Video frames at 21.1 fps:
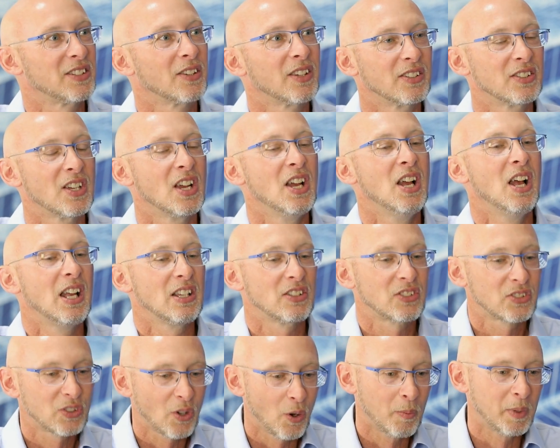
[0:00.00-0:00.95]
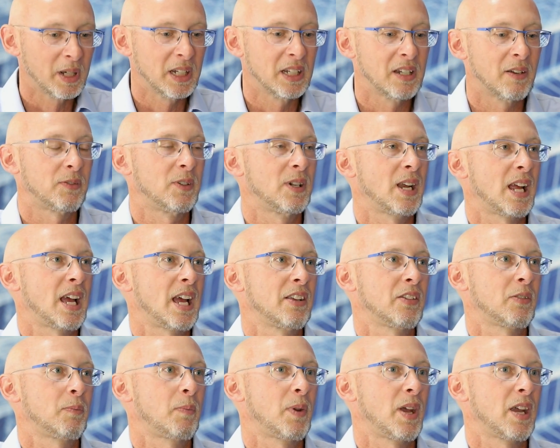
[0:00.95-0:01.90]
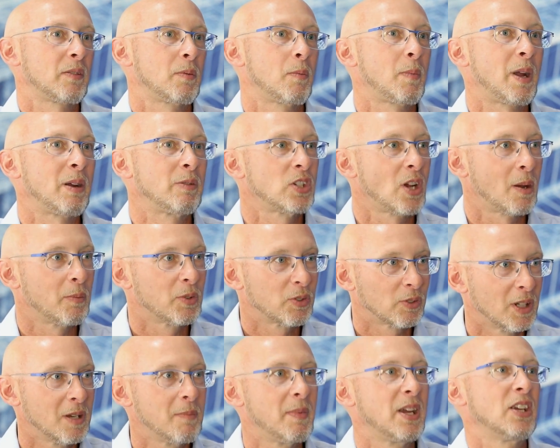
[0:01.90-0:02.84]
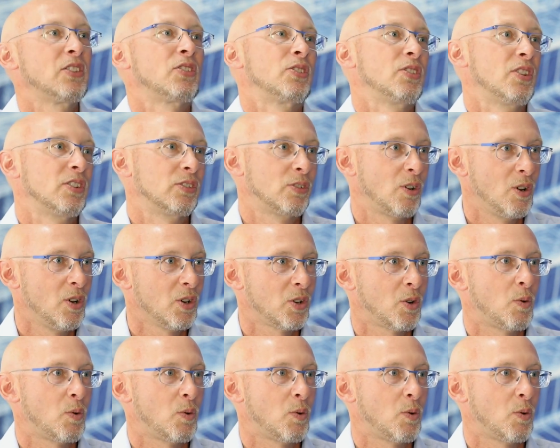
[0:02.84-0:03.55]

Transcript: So there's so many different aspects, but my job is really to make sure they're all